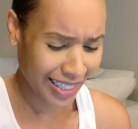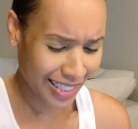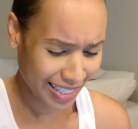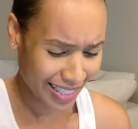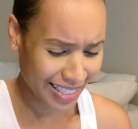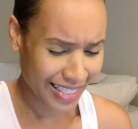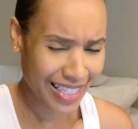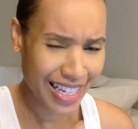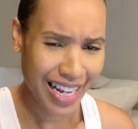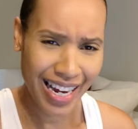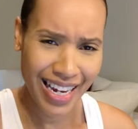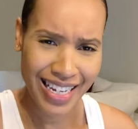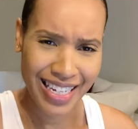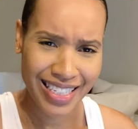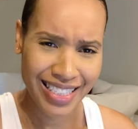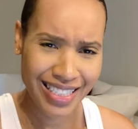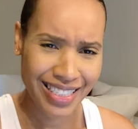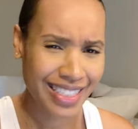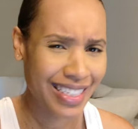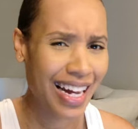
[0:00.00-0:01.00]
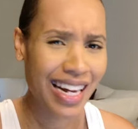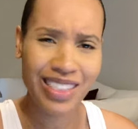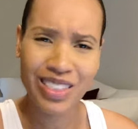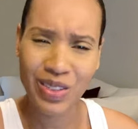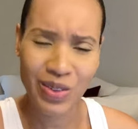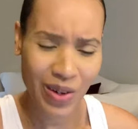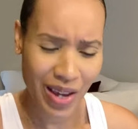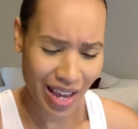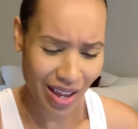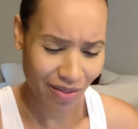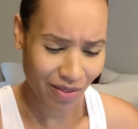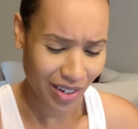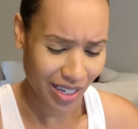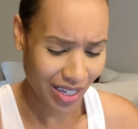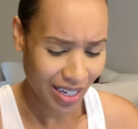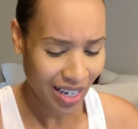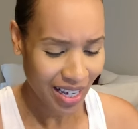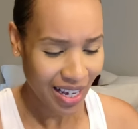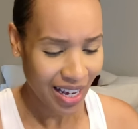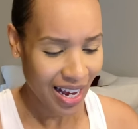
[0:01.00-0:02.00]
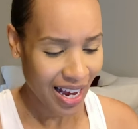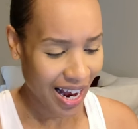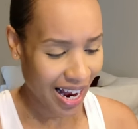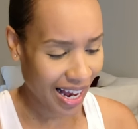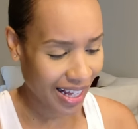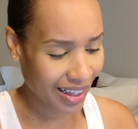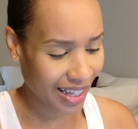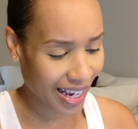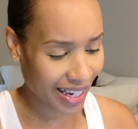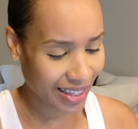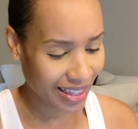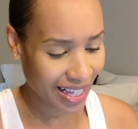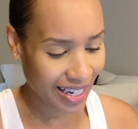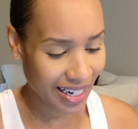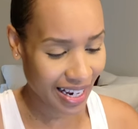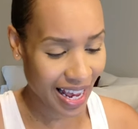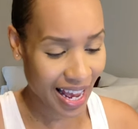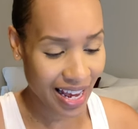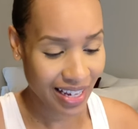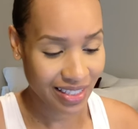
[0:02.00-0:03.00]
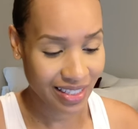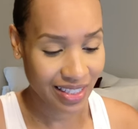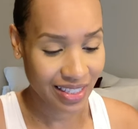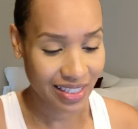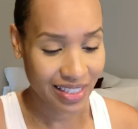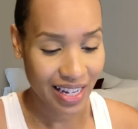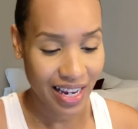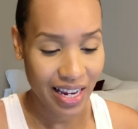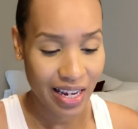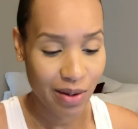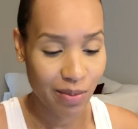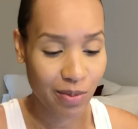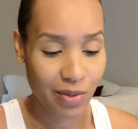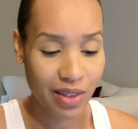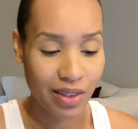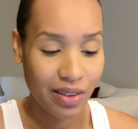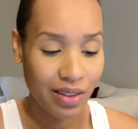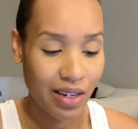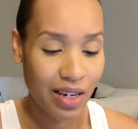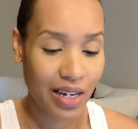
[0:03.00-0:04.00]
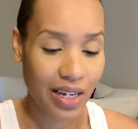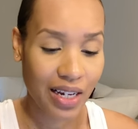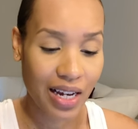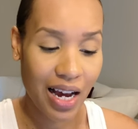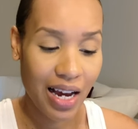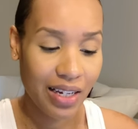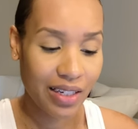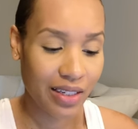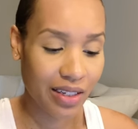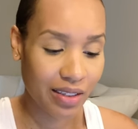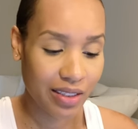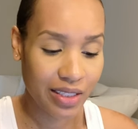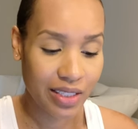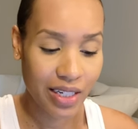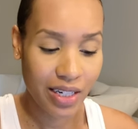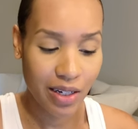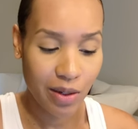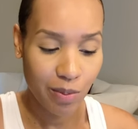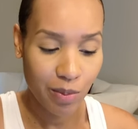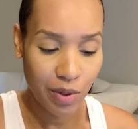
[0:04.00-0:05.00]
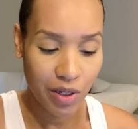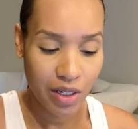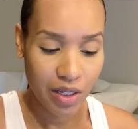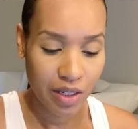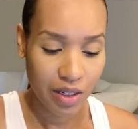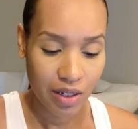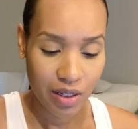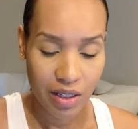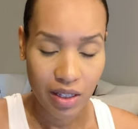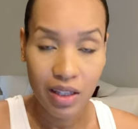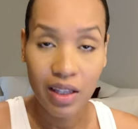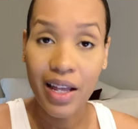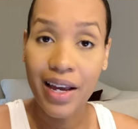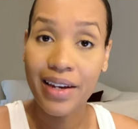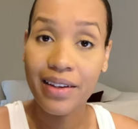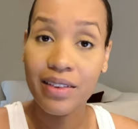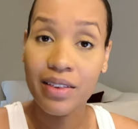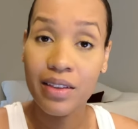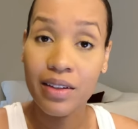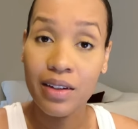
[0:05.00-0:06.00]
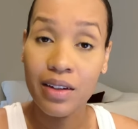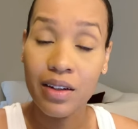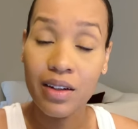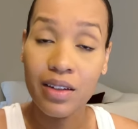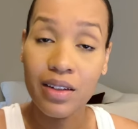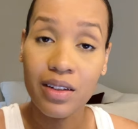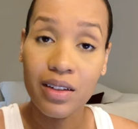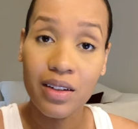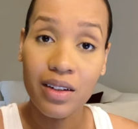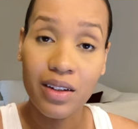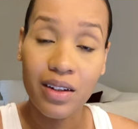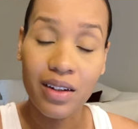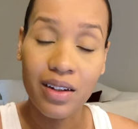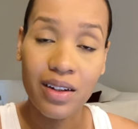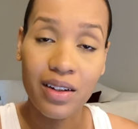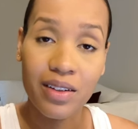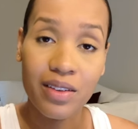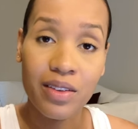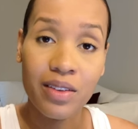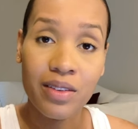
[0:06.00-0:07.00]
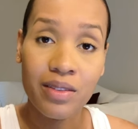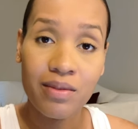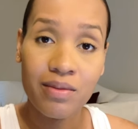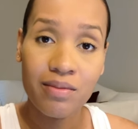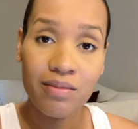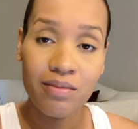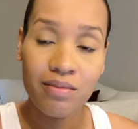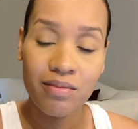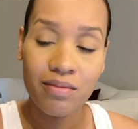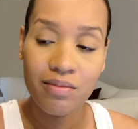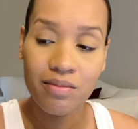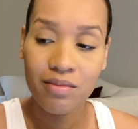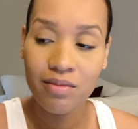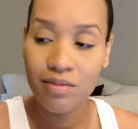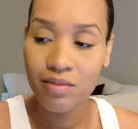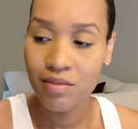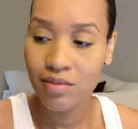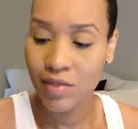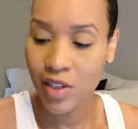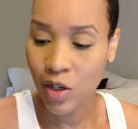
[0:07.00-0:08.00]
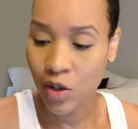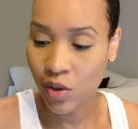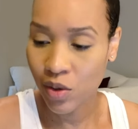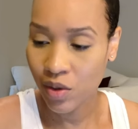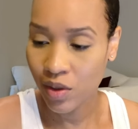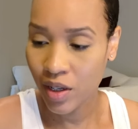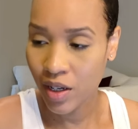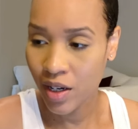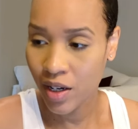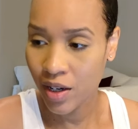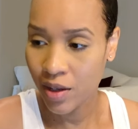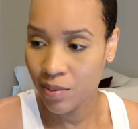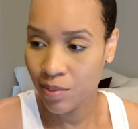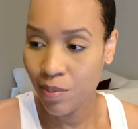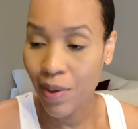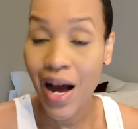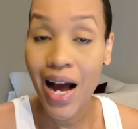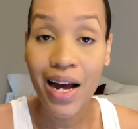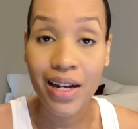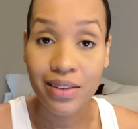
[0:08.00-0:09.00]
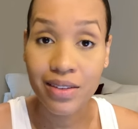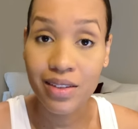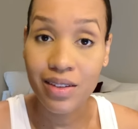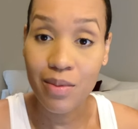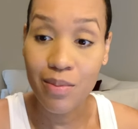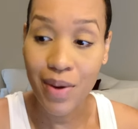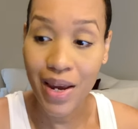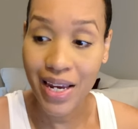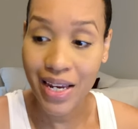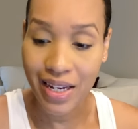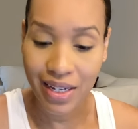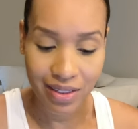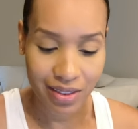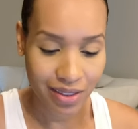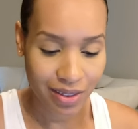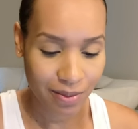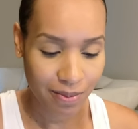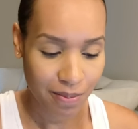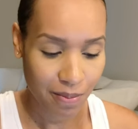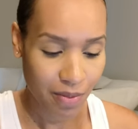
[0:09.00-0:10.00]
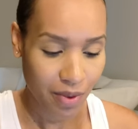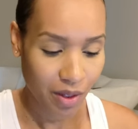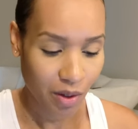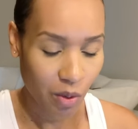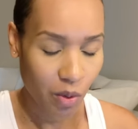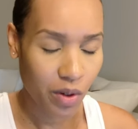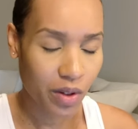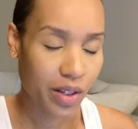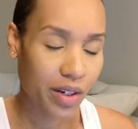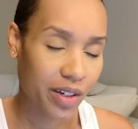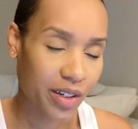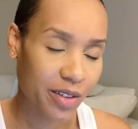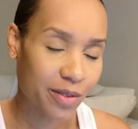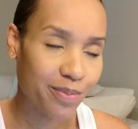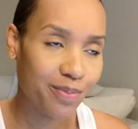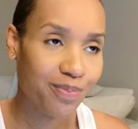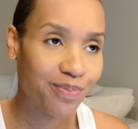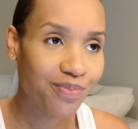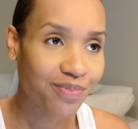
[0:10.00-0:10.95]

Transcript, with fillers: this is nice. Not too heavy. I like that it has the same kind of dip like the uh, their um, pots and pans or their